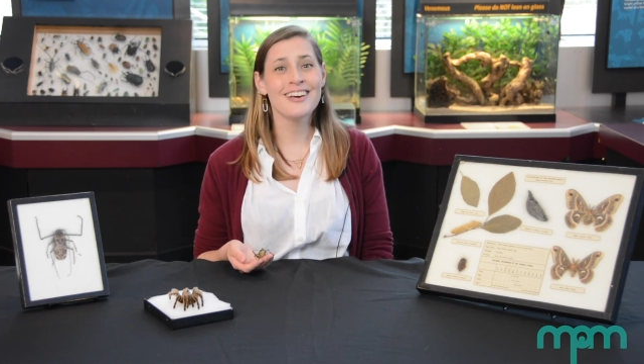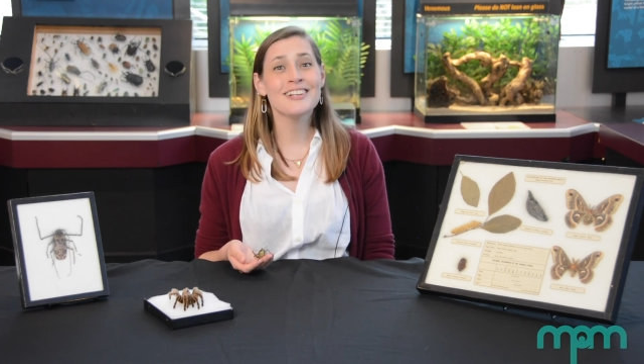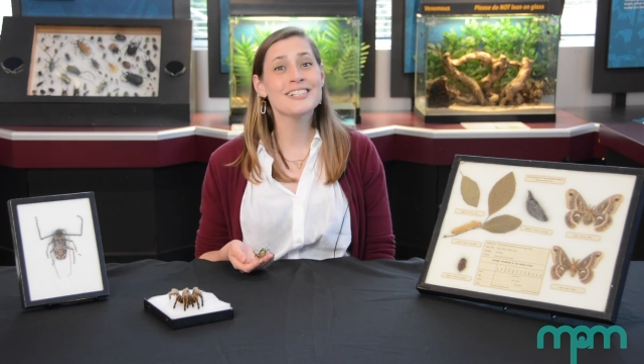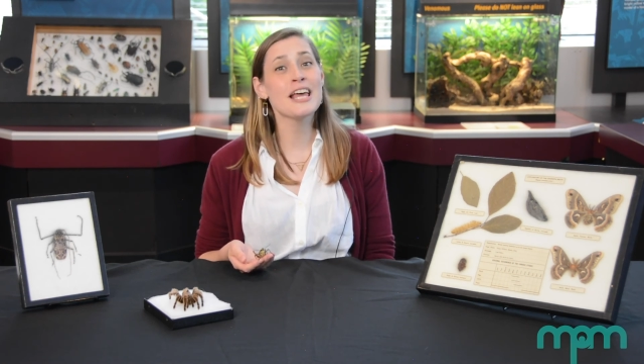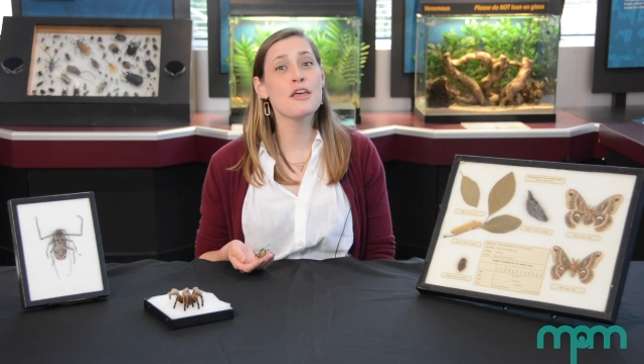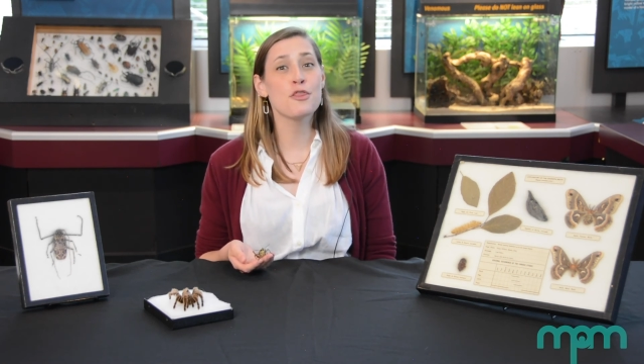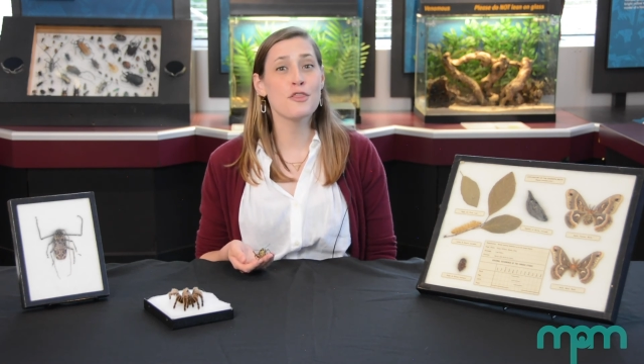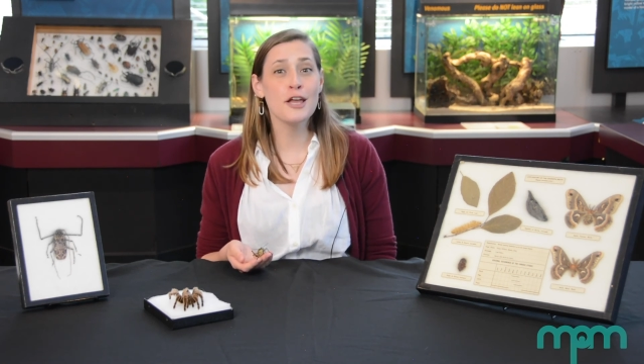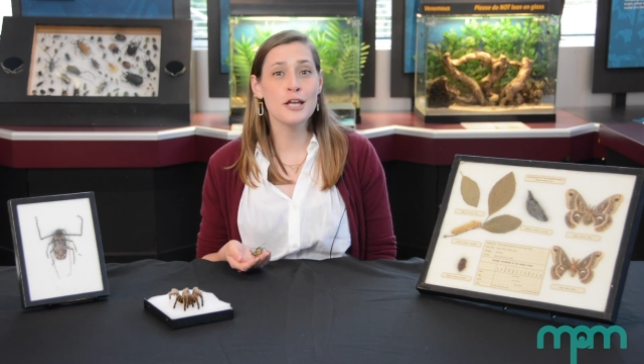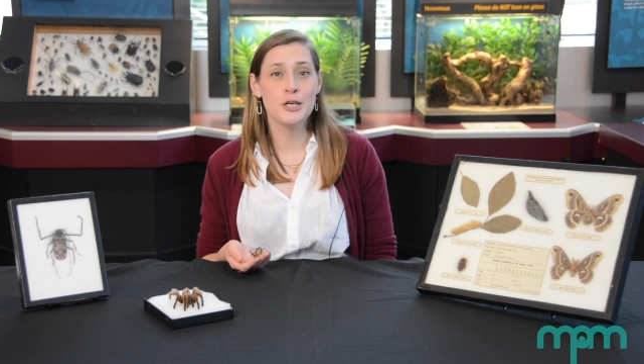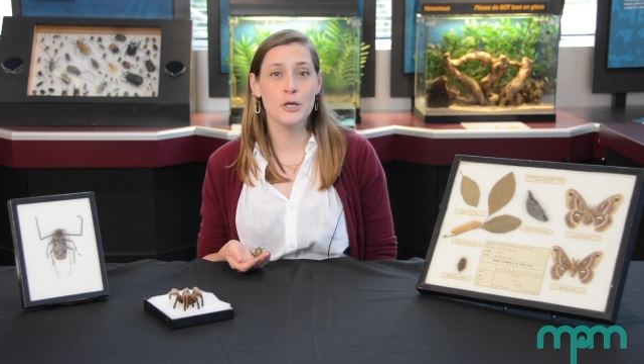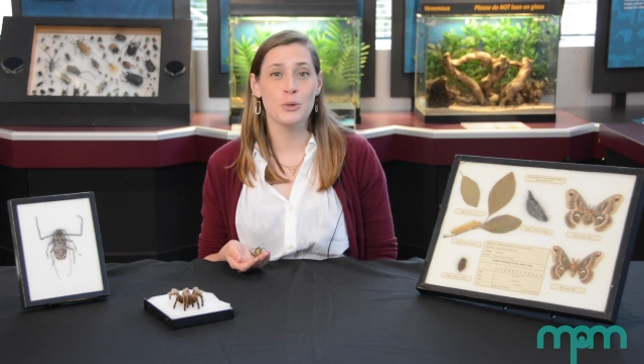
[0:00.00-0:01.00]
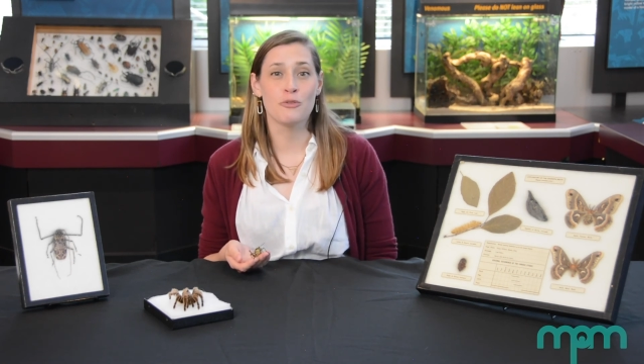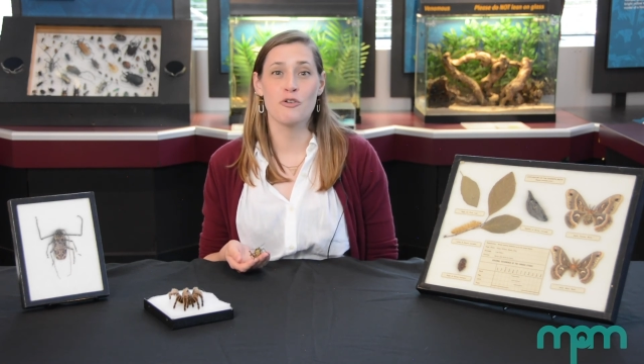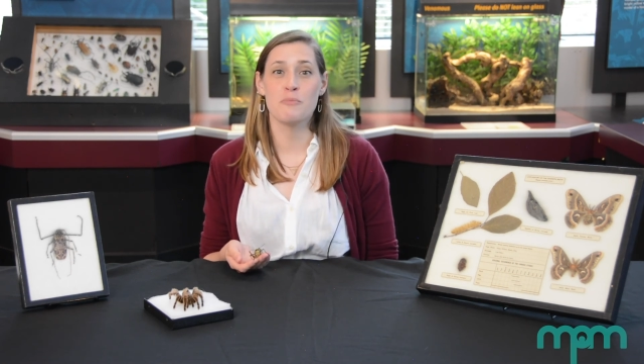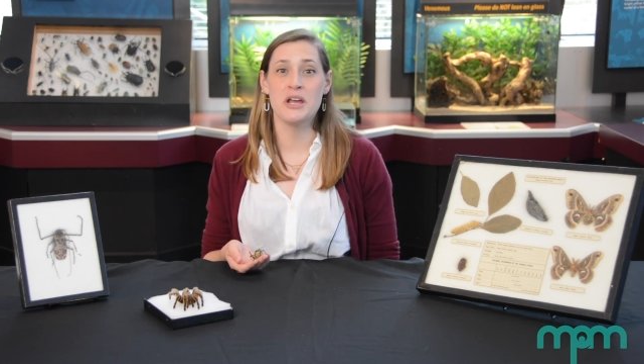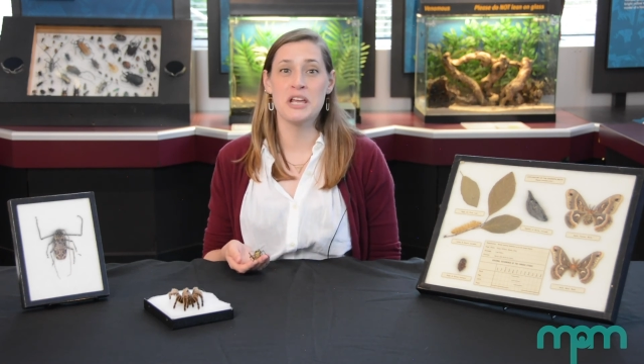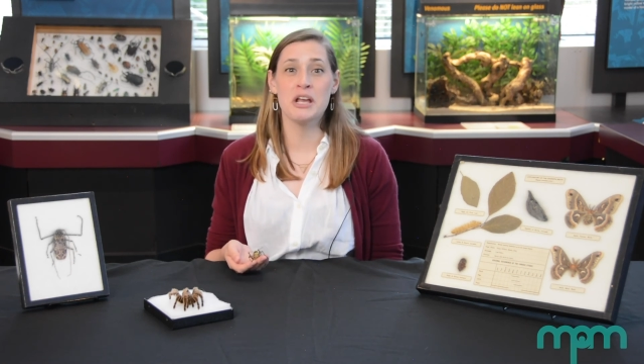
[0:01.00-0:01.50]
say thank you for
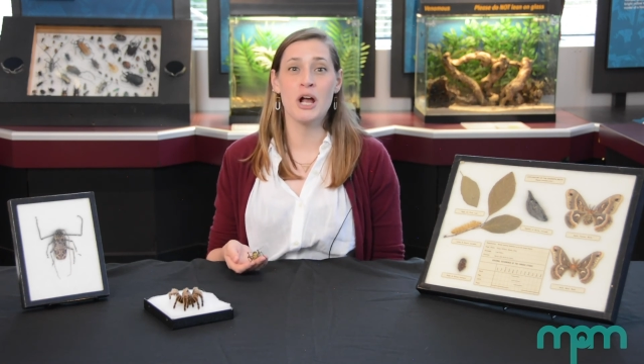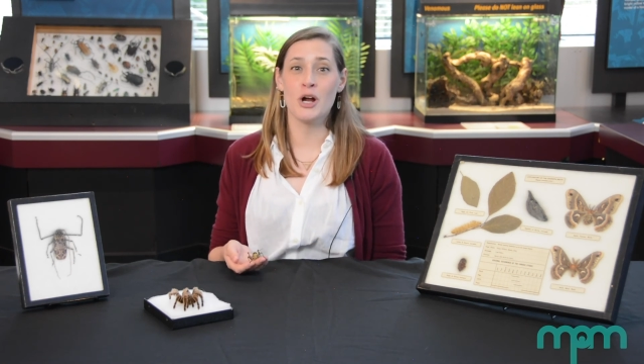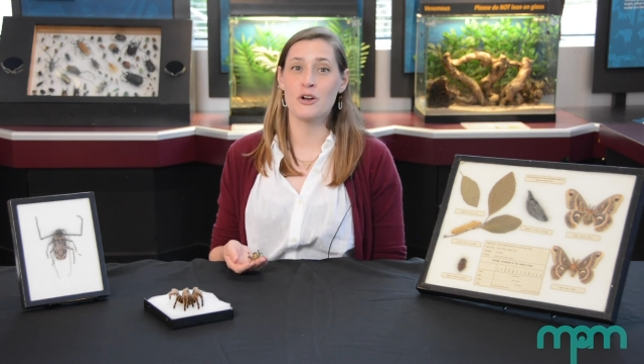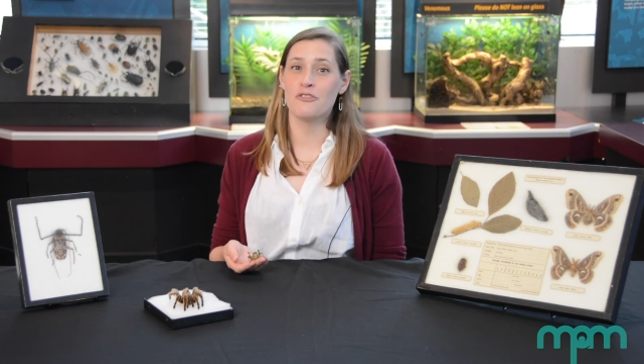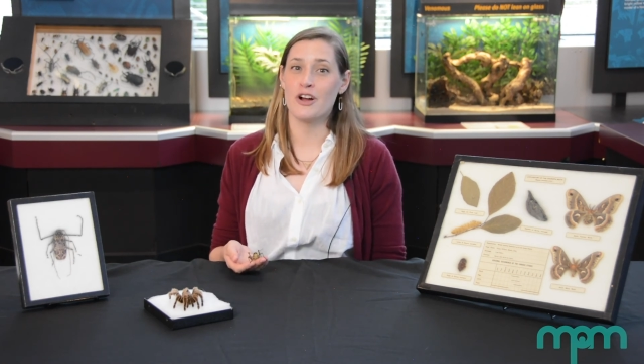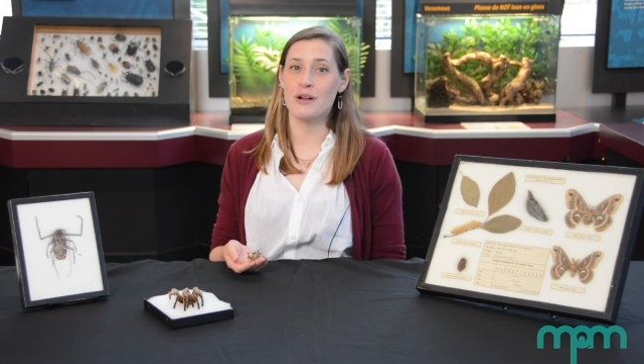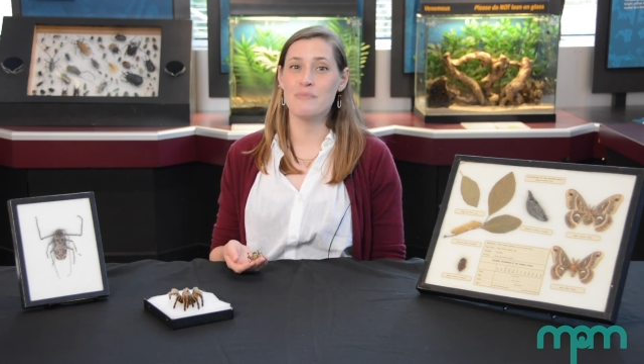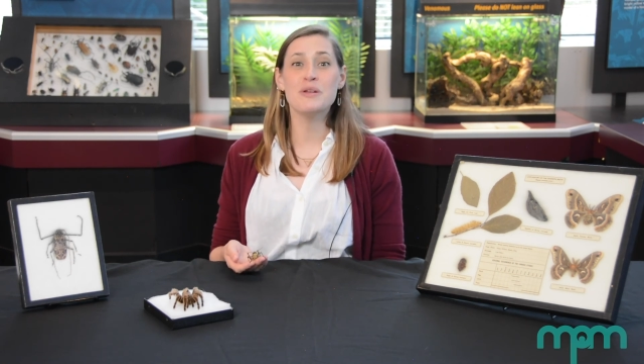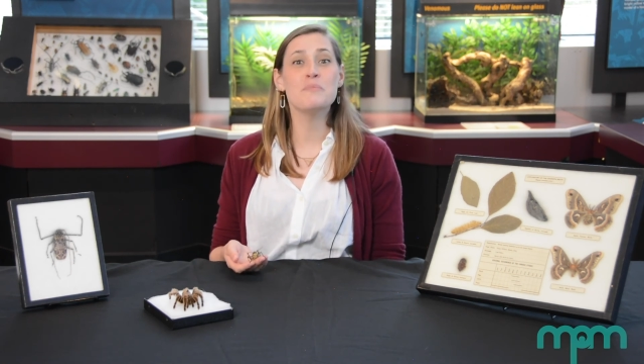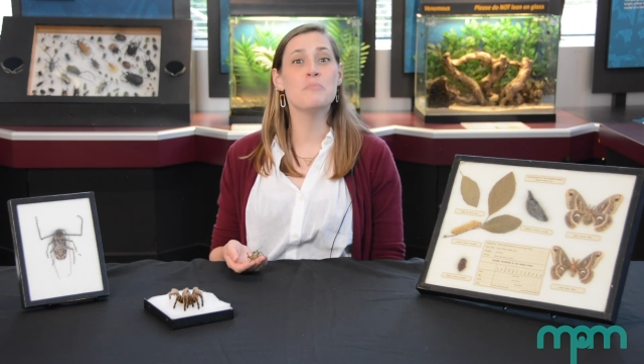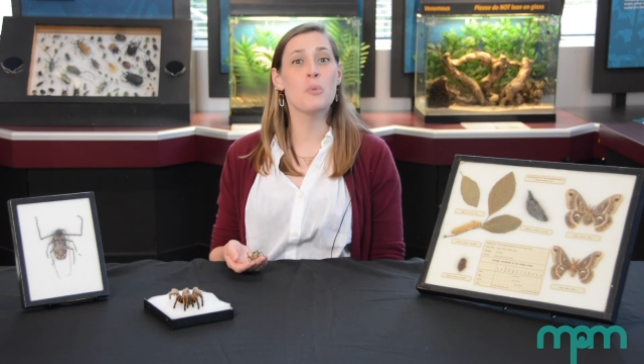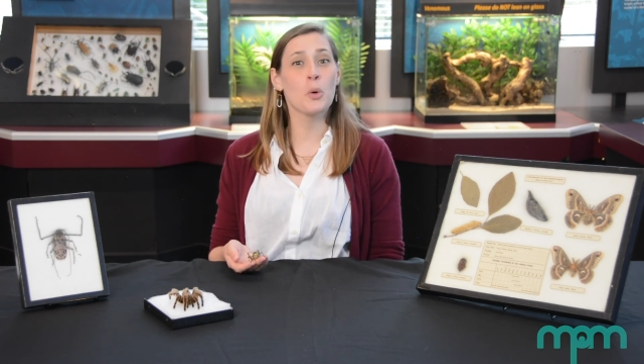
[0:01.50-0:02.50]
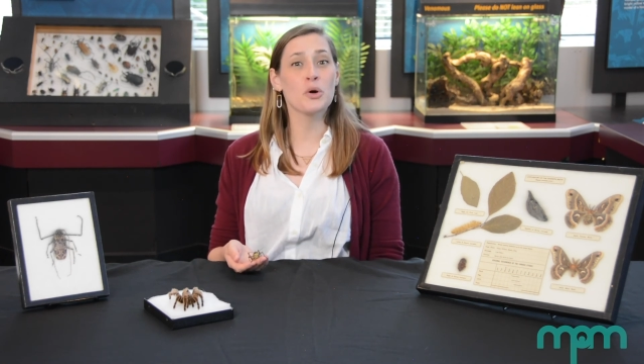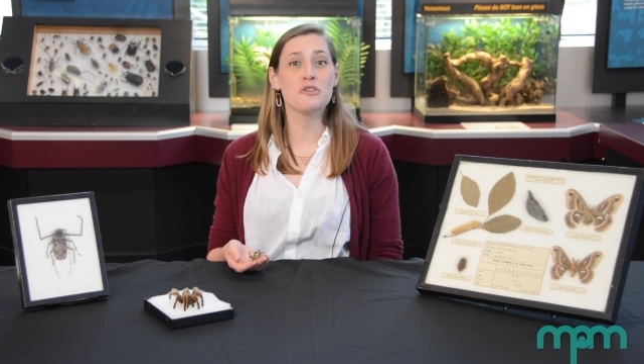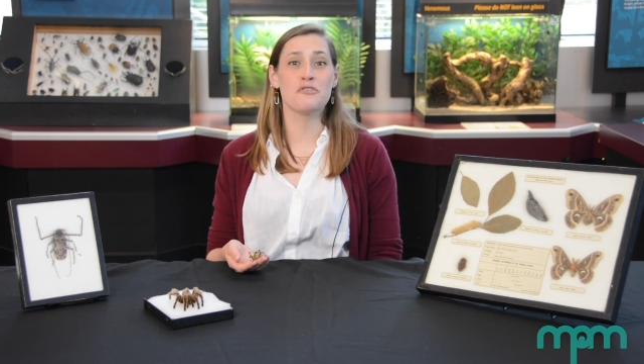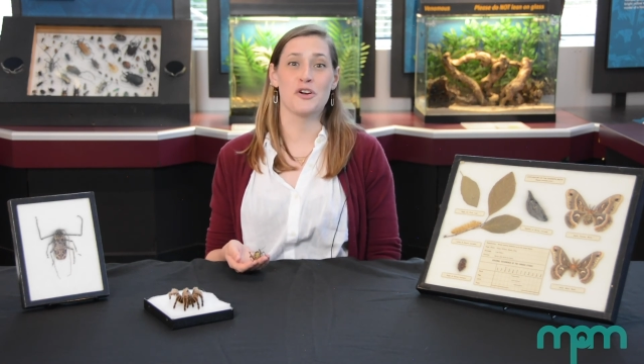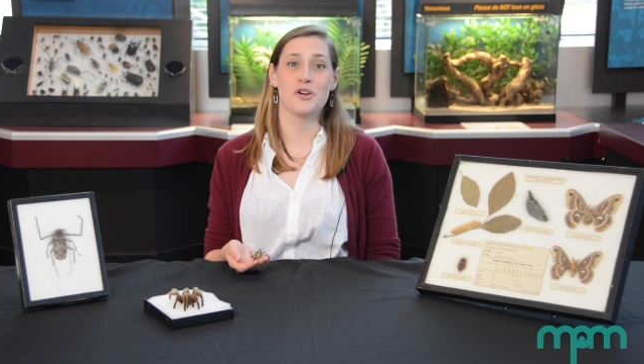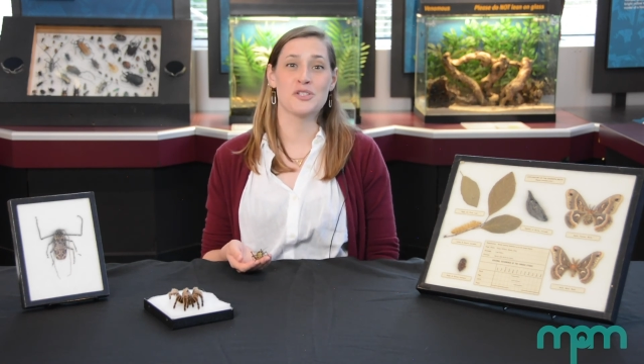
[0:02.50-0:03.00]
making our environment more
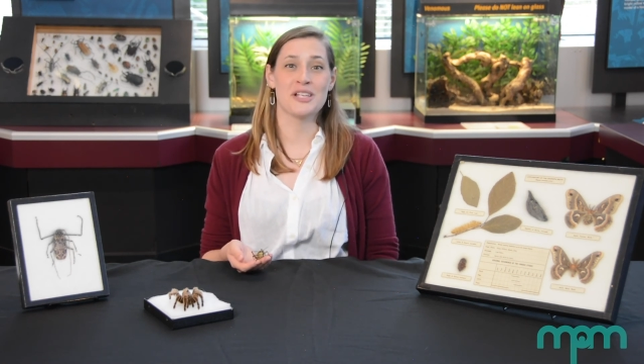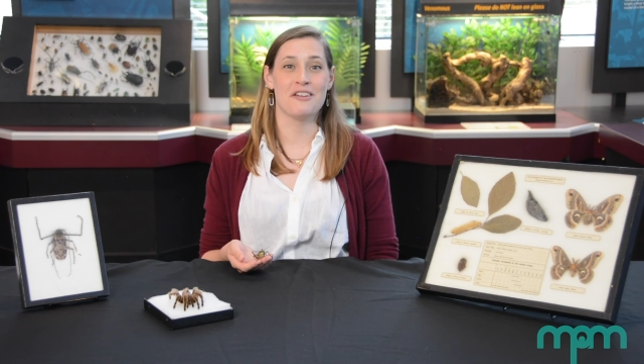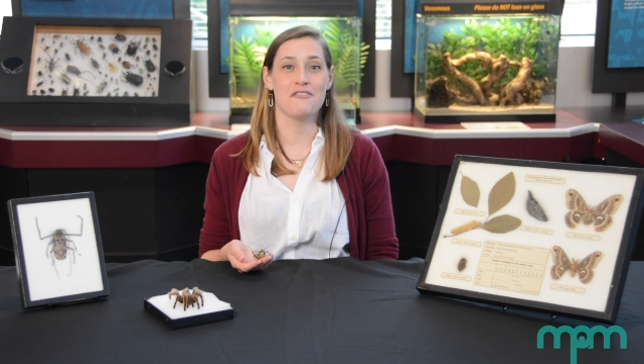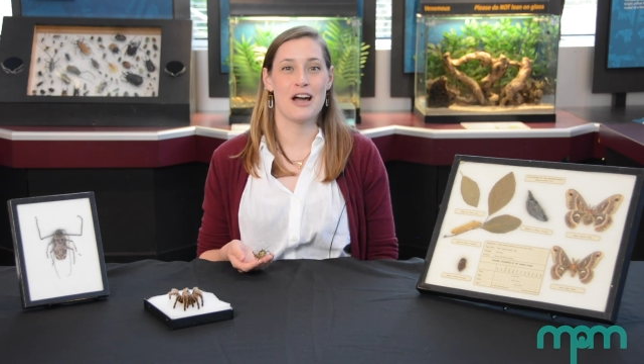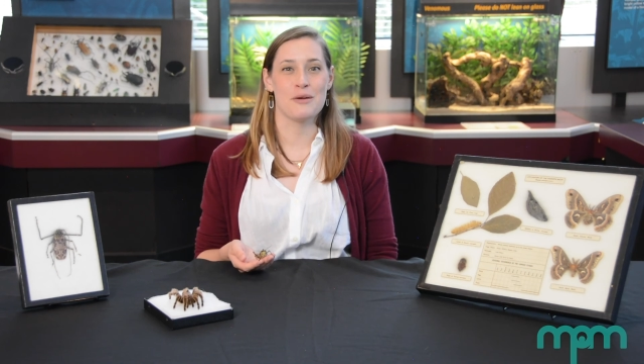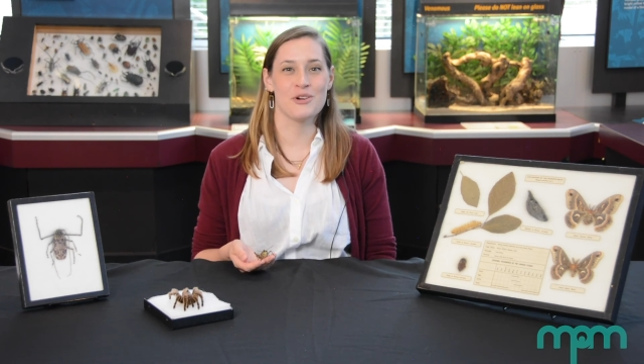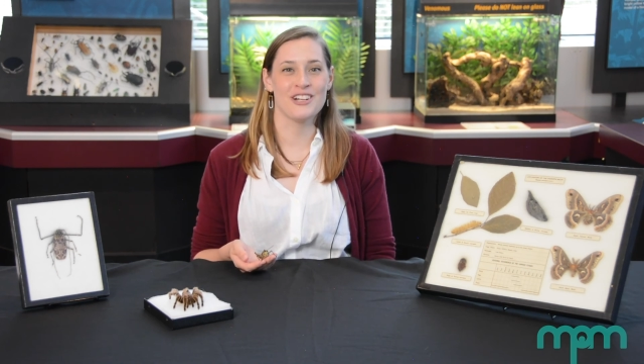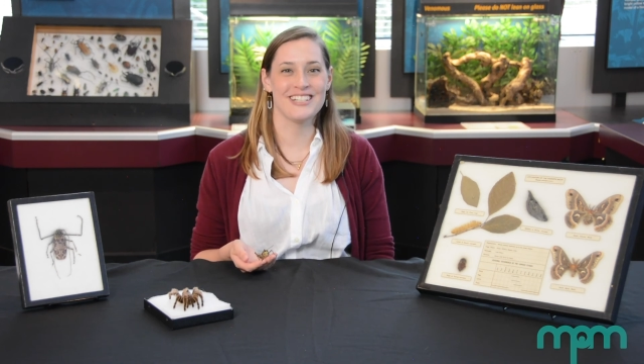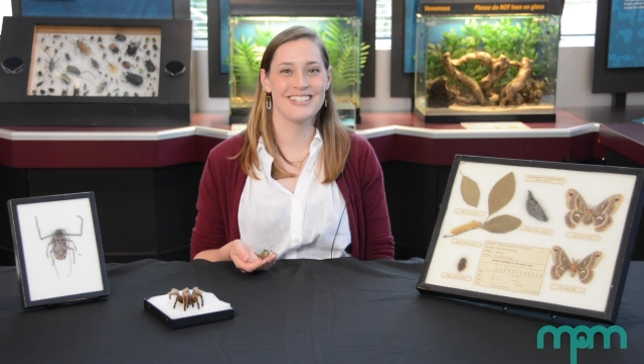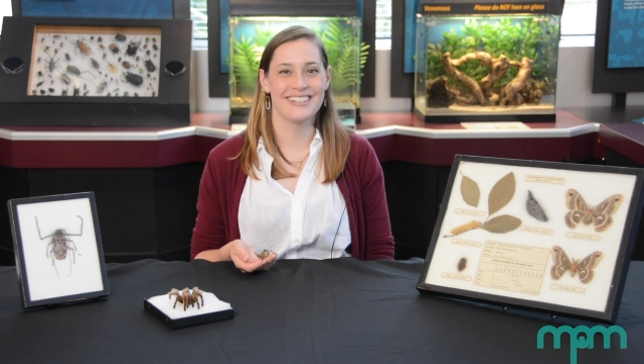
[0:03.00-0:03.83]
diverse and vibrant.